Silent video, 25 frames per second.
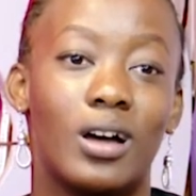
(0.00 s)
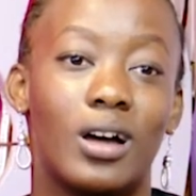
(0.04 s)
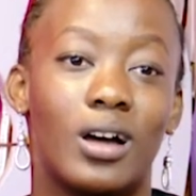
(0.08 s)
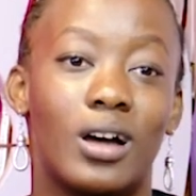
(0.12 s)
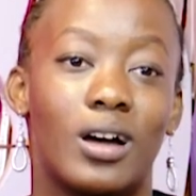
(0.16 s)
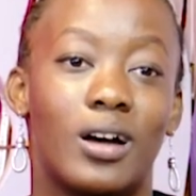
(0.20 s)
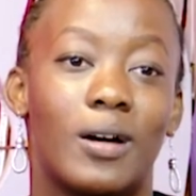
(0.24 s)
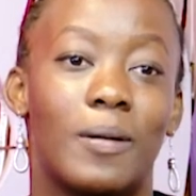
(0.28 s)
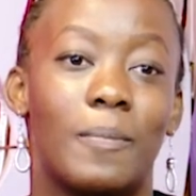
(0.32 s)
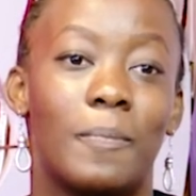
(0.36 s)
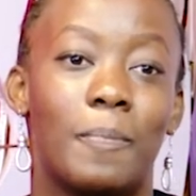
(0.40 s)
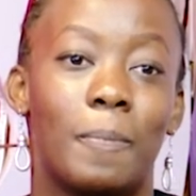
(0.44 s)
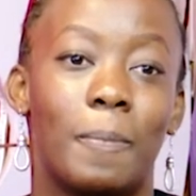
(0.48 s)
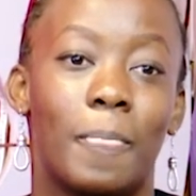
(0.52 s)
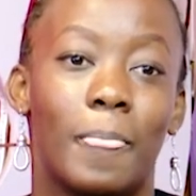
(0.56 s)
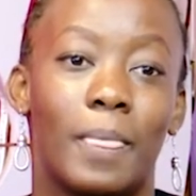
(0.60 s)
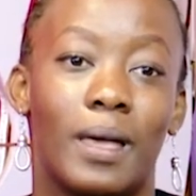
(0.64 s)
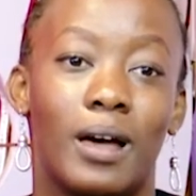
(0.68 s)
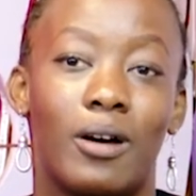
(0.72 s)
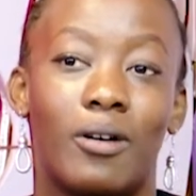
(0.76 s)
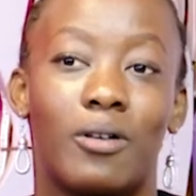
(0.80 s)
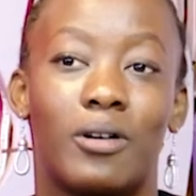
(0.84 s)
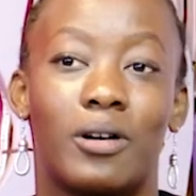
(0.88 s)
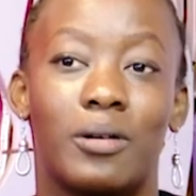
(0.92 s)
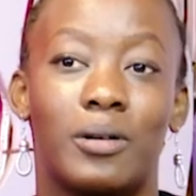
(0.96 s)
um,
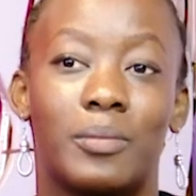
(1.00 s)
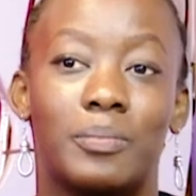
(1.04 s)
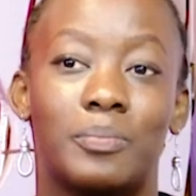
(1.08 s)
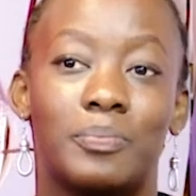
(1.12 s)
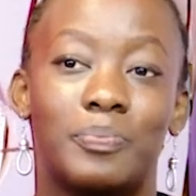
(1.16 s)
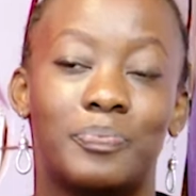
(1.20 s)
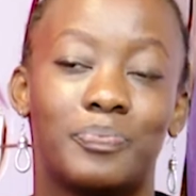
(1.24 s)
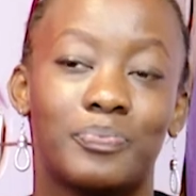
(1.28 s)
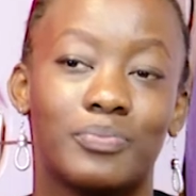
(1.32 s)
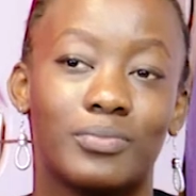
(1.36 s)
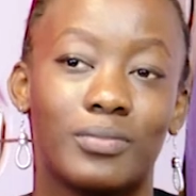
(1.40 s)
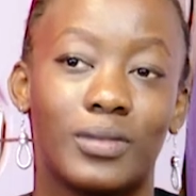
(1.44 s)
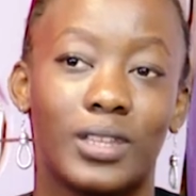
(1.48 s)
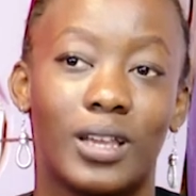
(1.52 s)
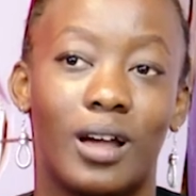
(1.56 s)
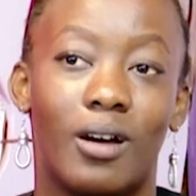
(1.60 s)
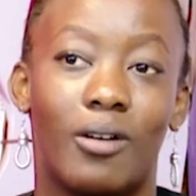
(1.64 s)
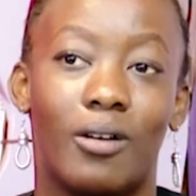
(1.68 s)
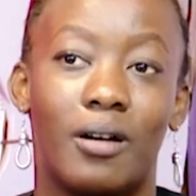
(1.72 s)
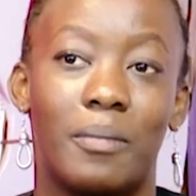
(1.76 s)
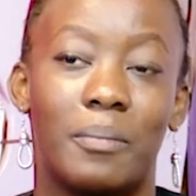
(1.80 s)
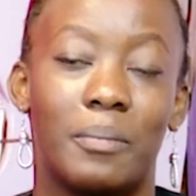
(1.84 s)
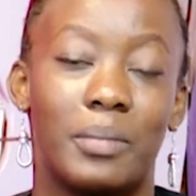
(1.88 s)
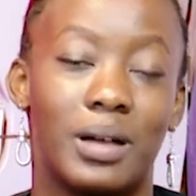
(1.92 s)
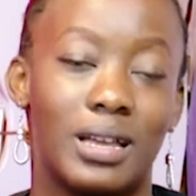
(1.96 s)
our, um,
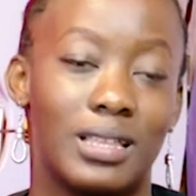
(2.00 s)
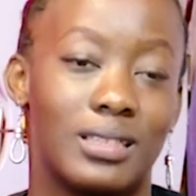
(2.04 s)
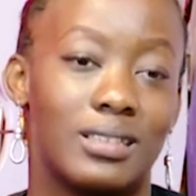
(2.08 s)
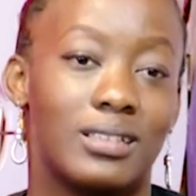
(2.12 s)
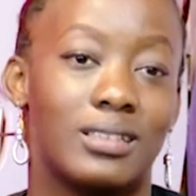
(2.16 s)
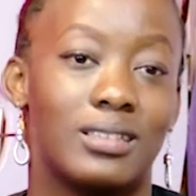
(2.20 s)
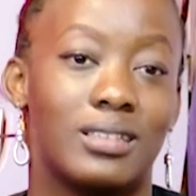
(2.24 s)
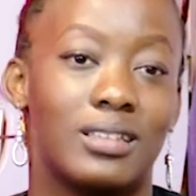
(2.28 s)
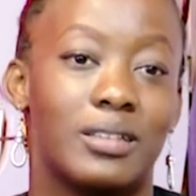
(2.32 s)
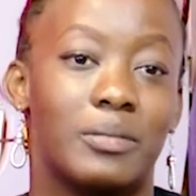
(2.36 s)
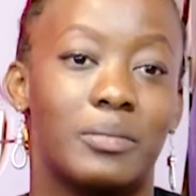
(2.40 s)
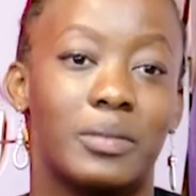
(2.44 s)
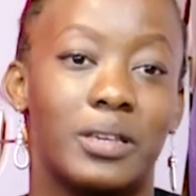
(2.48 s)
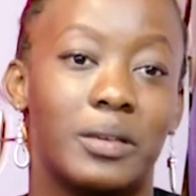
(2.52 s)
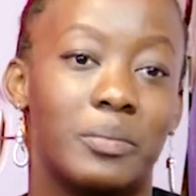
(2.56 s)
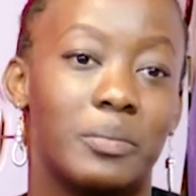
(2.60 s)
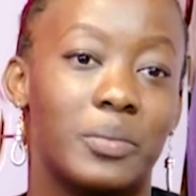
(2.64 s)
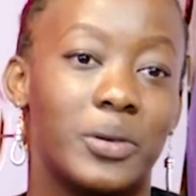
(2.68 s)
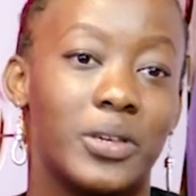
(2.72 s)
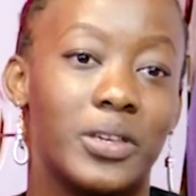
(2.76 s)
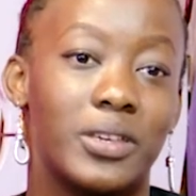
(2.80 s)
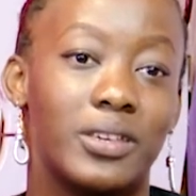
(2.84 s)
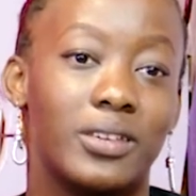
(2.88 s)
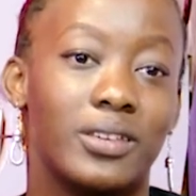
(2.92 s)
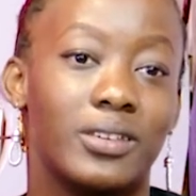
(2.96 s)
our mothers and
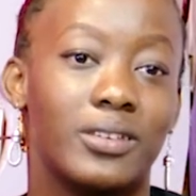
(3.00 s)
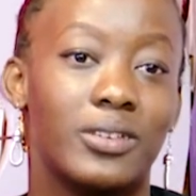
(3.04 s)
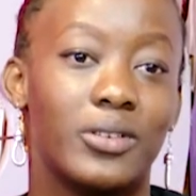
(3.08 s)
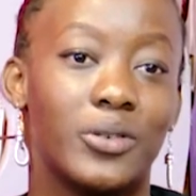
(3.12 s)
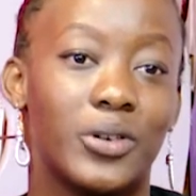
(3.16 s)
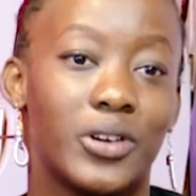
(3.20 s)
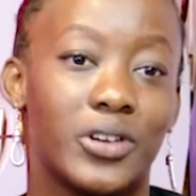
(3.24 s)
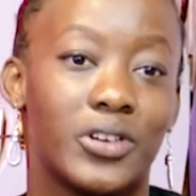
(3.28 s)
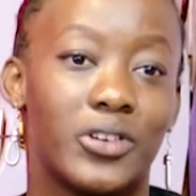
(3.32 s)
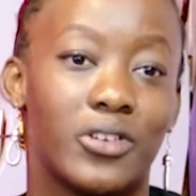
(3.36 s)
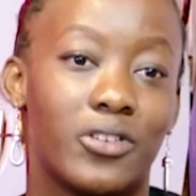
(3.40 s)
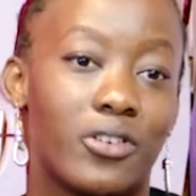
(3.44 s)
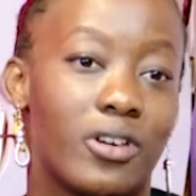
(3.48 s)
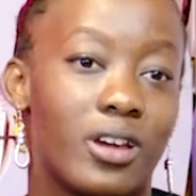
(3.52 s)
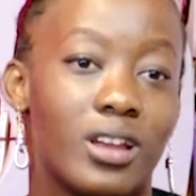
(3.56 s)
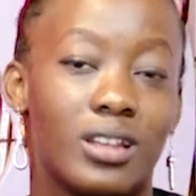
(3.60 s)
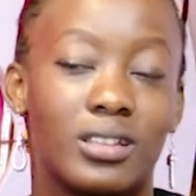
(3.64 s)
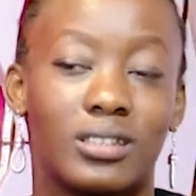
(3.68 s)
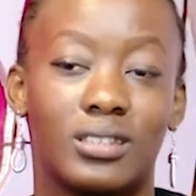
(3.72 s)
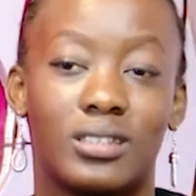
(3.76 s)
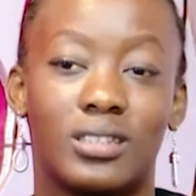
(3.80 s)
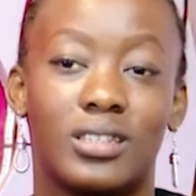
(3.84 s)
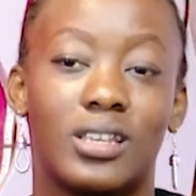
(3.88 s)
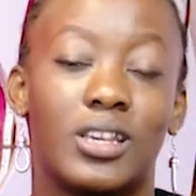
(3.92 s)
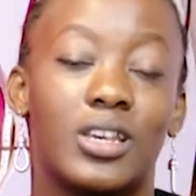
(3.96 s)
maybe great
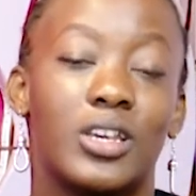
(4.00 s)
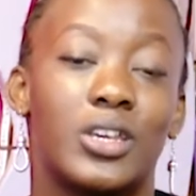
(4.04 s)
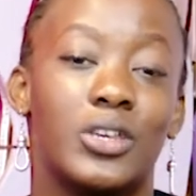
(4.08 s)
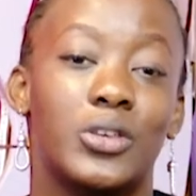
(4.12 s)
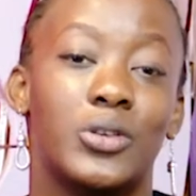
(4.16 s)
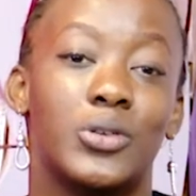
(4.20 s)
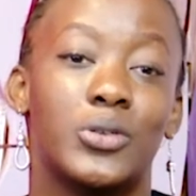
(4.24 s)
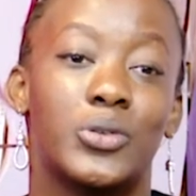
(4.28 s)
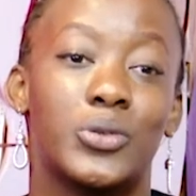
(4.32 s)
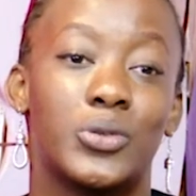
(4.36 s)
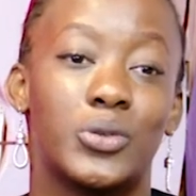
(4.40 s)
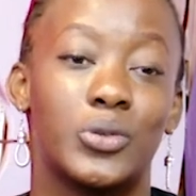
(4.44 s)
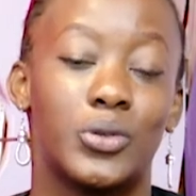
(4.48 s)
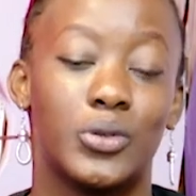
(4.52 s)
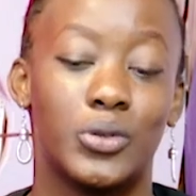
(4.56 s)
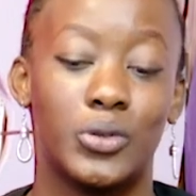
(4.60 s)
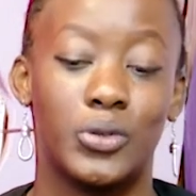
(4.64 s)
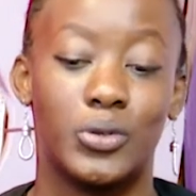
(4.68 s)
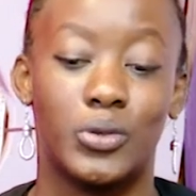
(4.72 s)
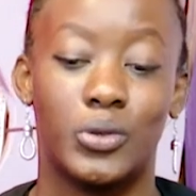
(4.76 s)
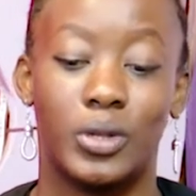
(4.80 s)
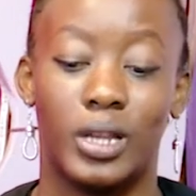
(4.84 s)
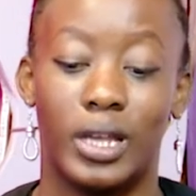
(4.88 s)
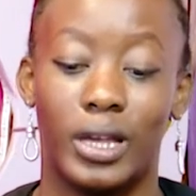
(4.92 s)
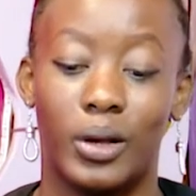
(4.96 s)
grands
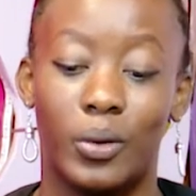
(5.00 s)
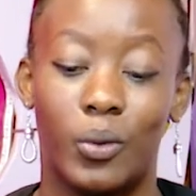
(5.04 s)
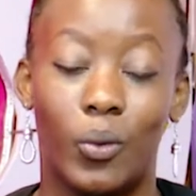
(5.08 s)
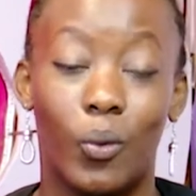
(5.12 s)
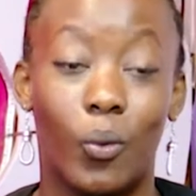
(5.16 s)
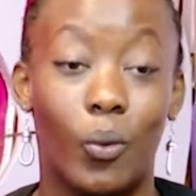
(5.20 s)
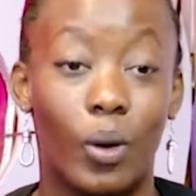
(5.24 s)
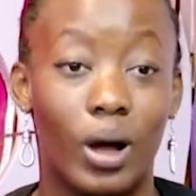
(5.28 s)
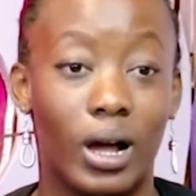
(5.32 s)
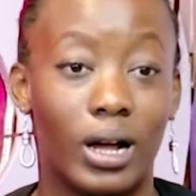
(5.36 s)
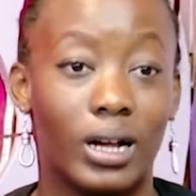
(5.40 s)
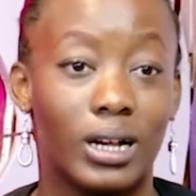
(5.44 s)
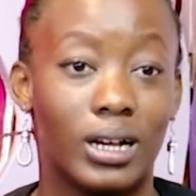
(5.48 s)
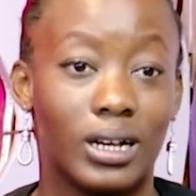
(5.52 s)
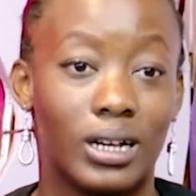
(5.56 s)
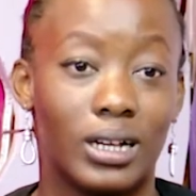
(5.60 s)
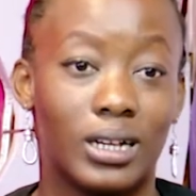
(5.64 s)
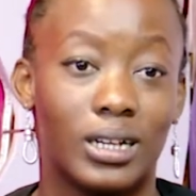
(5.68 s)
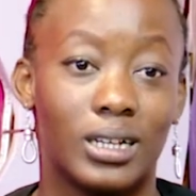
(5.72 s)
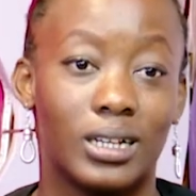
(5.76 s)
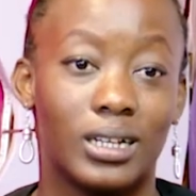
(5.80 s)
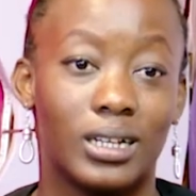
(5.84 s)
used to like work